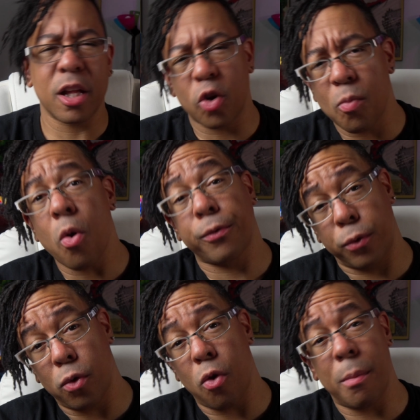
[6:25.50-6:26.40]
a little more
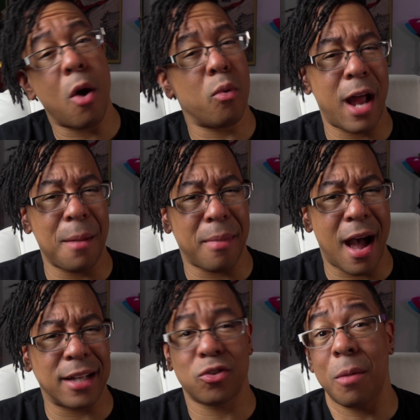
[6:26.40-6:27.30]
frugal about what I
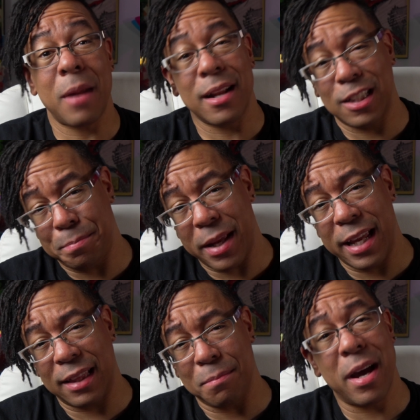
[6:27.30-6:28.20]
buy, so I'm not
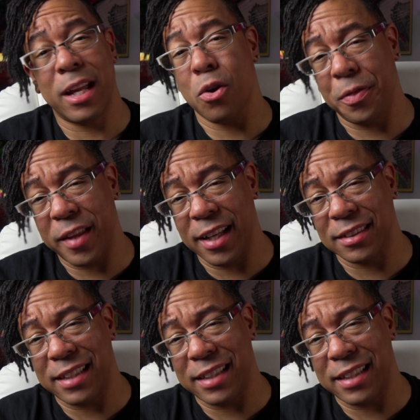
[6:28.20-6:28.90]
spending money on things